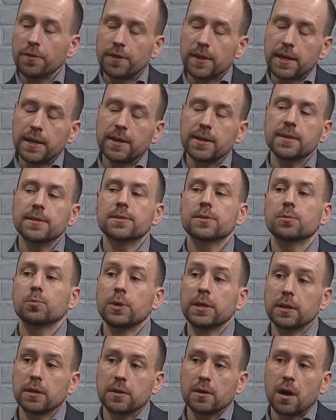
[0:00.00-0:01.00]
thing is
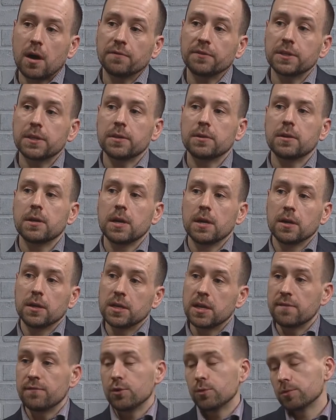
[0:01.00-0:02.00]
we can often
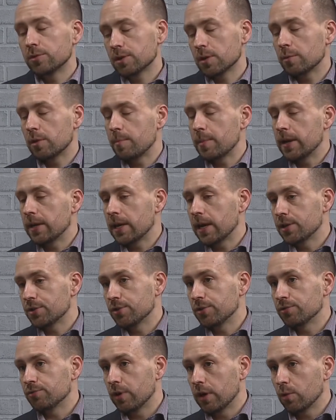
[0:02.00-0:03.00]
give you some of the
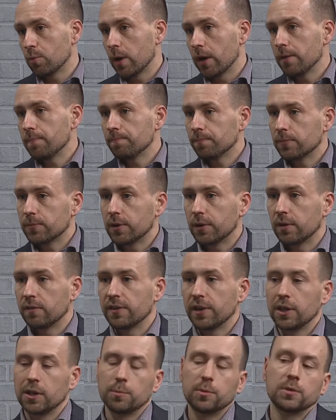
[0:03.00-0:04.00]
medications right away that are
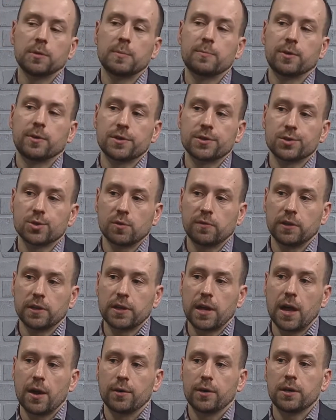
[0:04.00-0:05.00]
available to be purchased over the
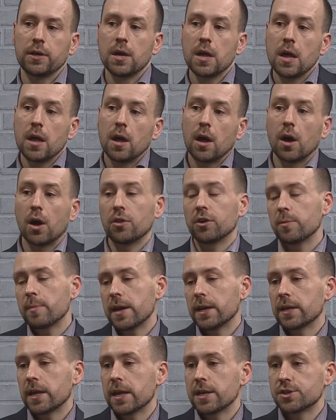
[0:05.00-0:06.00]
counter. Other
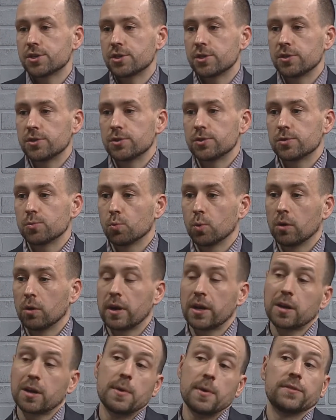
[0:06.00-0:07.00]
medications will
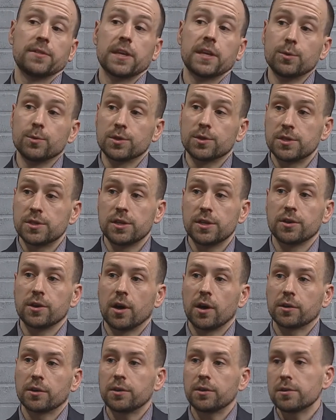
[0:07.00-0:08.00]
recommend that you see your
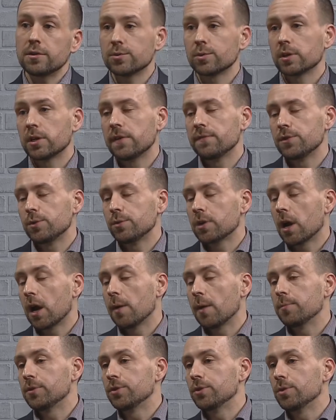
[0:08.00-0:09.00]
doctor. So it gives you
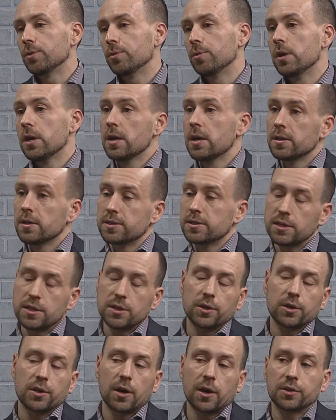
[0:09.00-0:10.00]
time to see
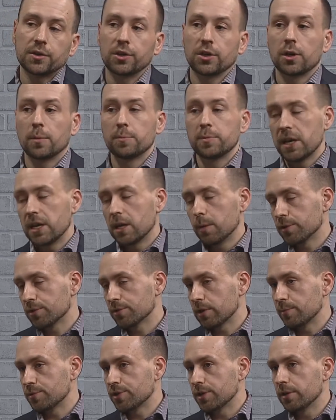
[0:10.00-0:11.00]
your doctor, obtain a
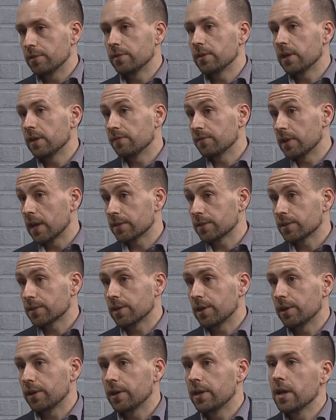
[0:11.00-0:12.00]
prescription if
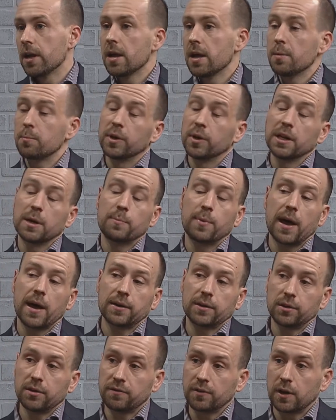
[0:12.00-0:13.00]
necessary, bring it back
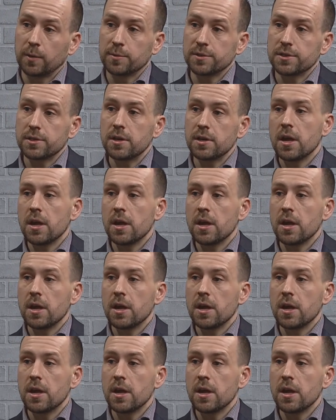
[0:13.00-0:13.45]
to the pharmacy.